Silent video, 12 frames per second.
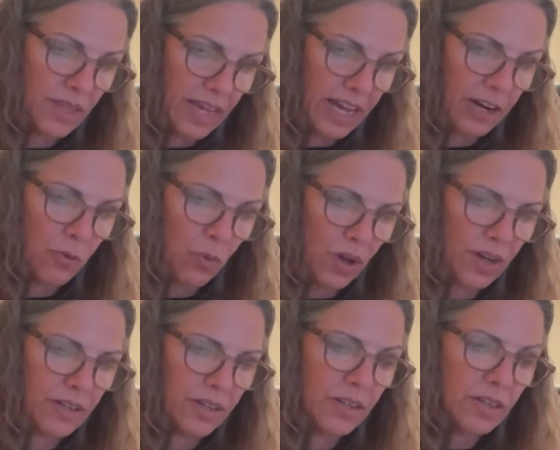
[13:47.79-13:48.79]
Yang
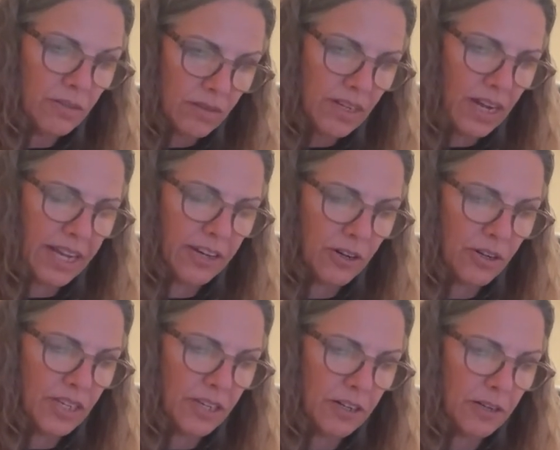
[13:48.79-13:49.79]
Water Tiger
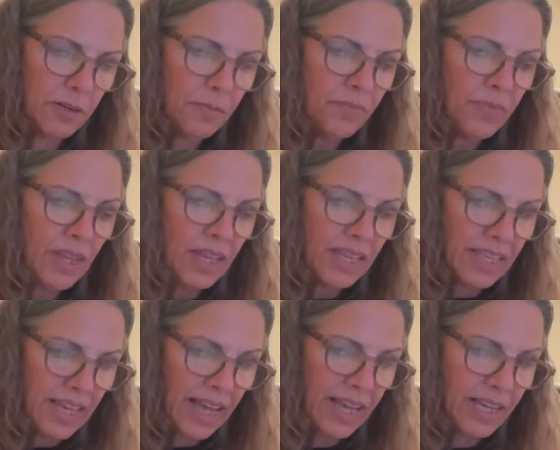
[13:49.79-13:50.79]
year,
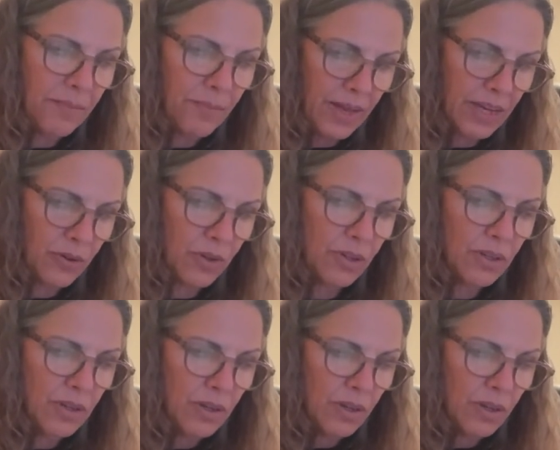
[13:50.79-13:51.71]
Yang Metal